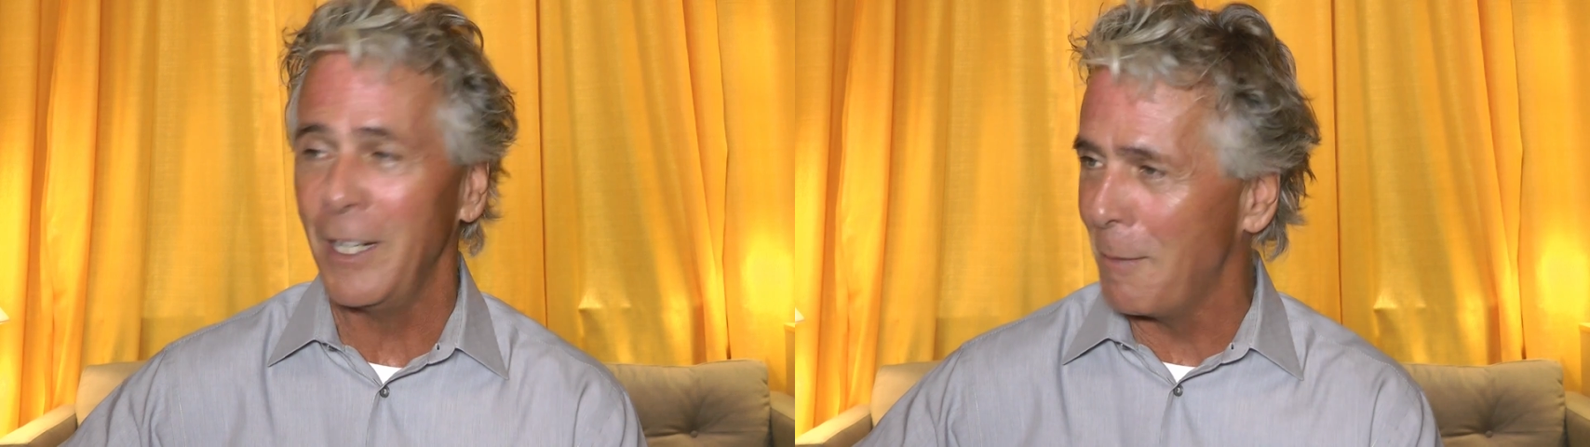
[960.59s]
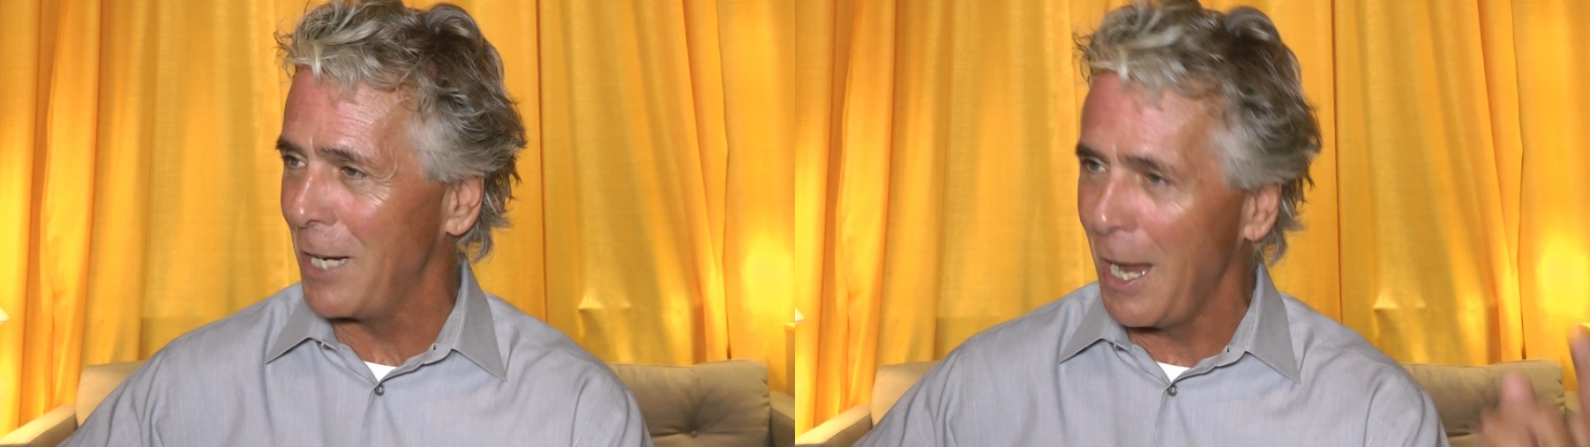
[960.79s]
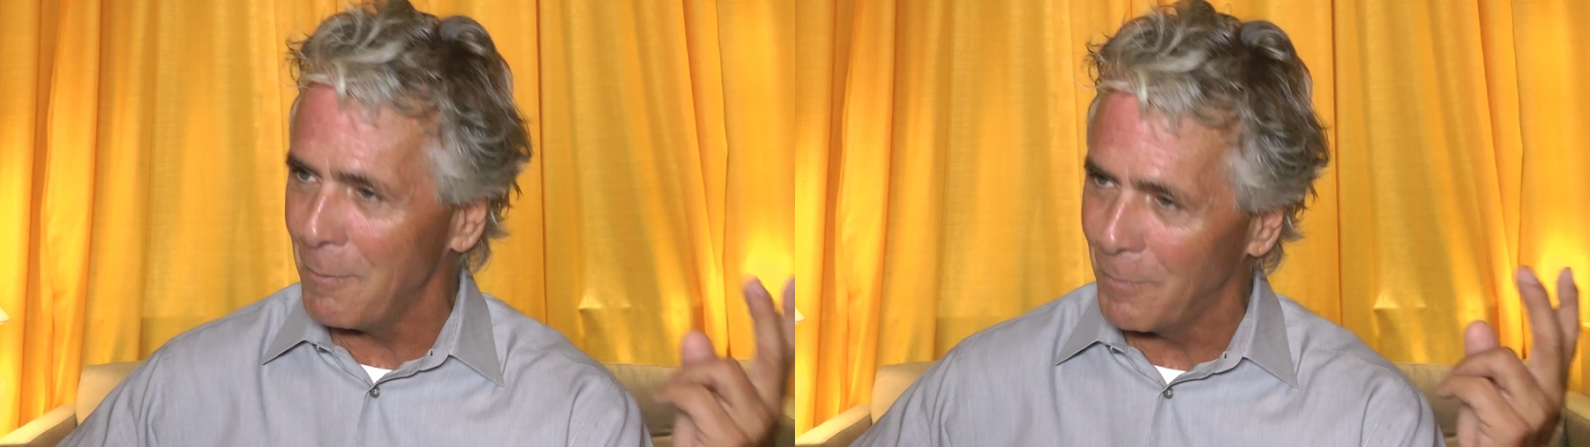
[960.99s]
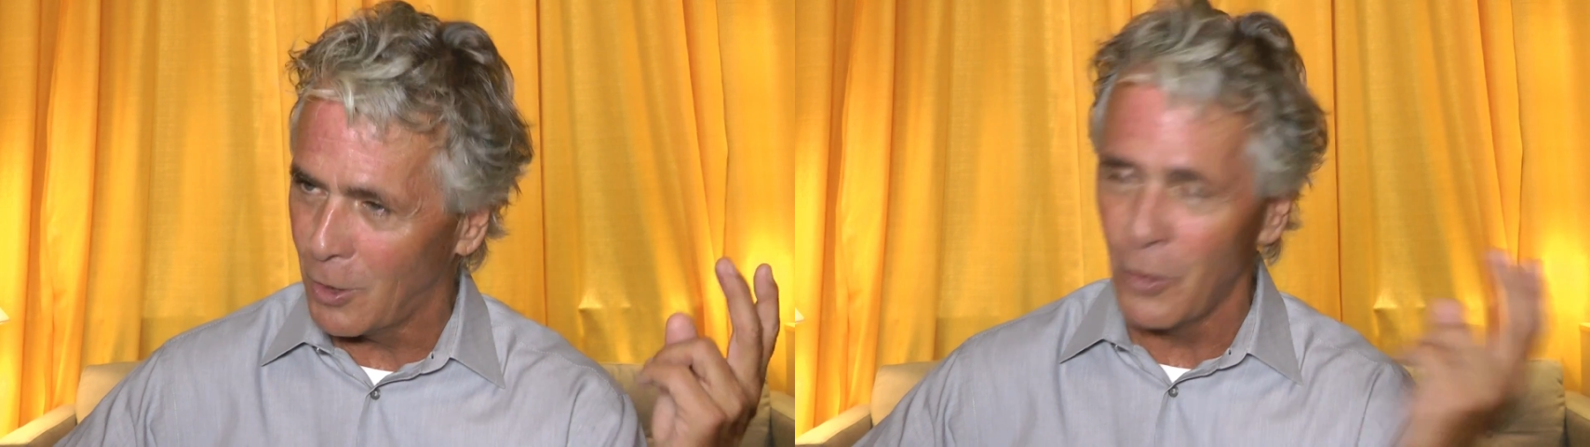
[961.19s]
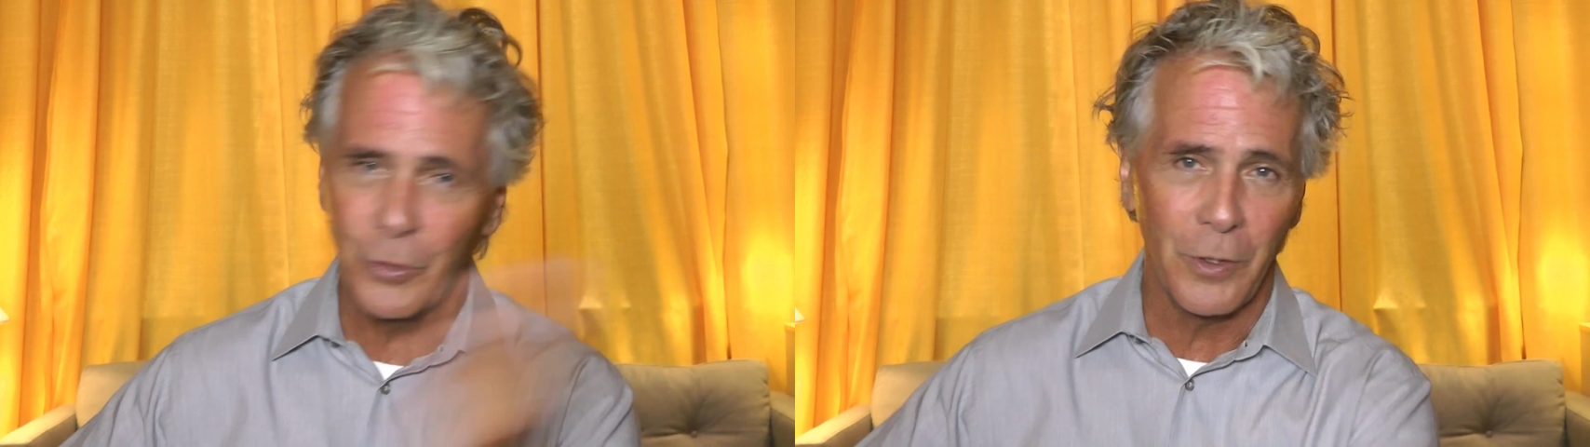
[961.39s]
I mean, I'm
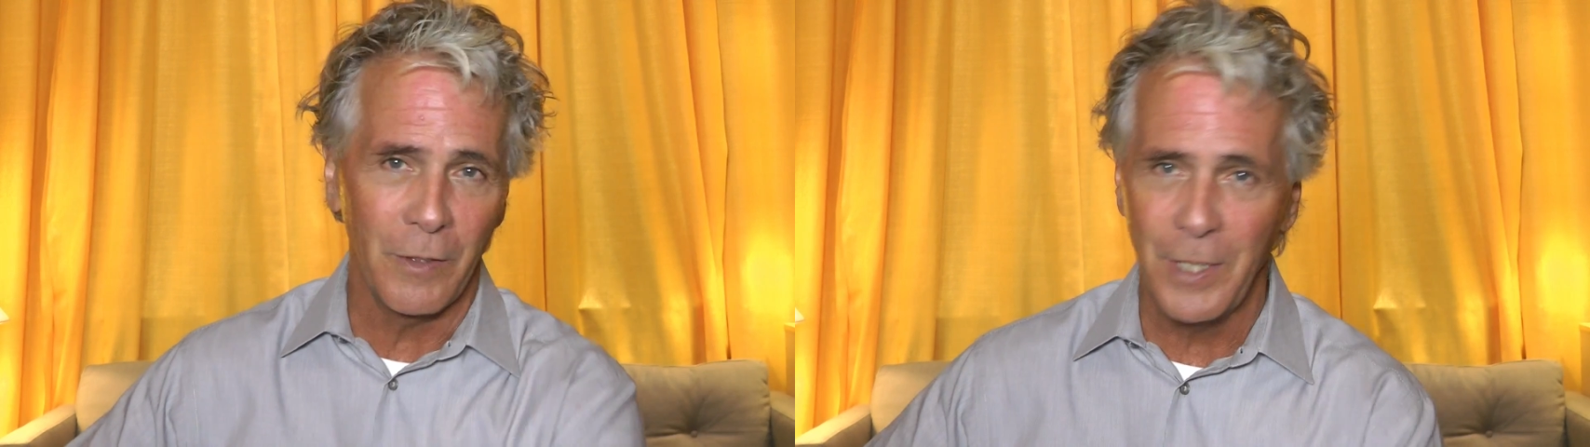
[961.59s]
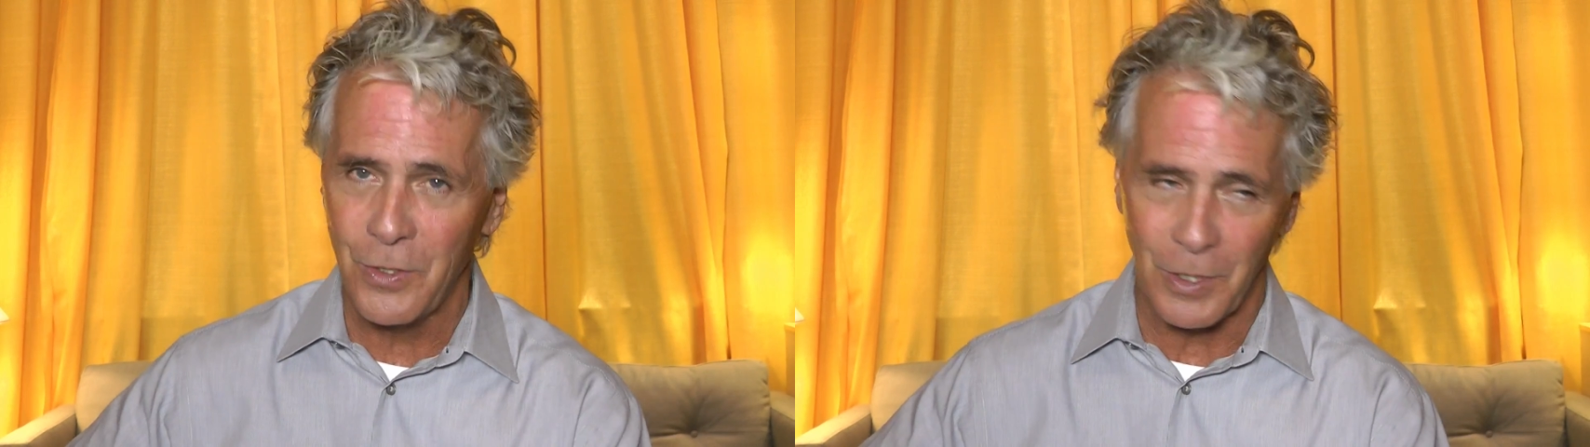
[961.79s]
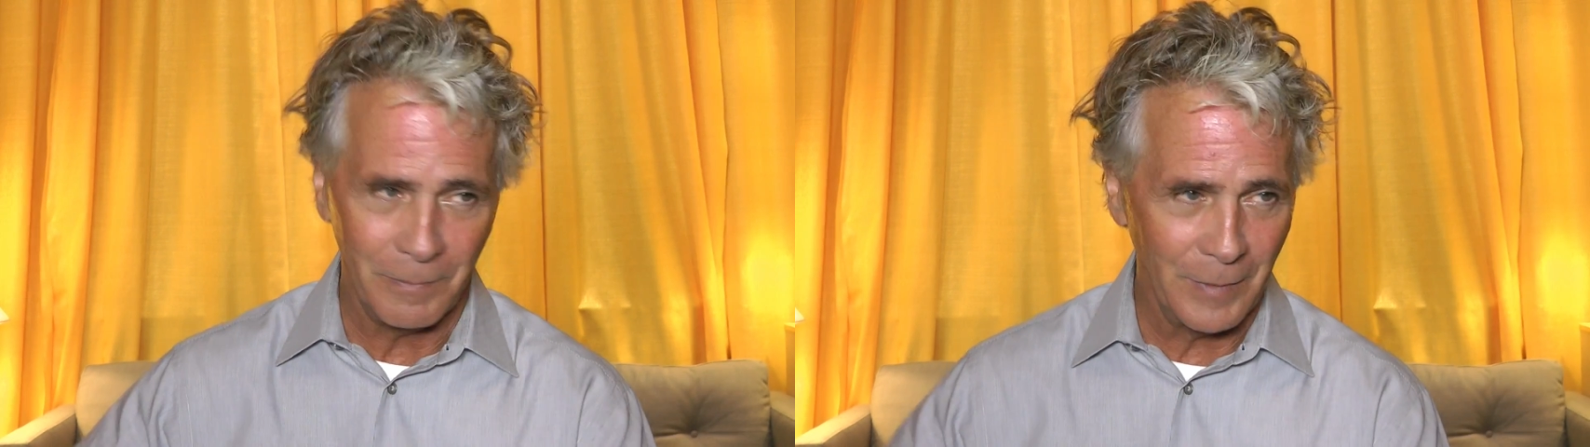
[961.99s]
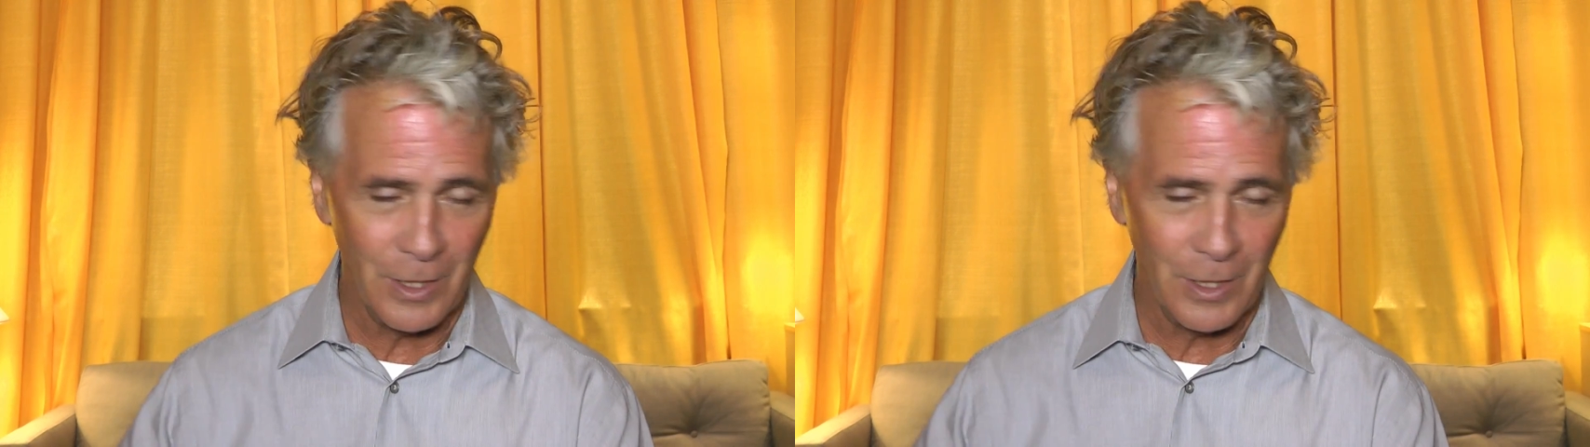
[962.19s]
closer to Vincent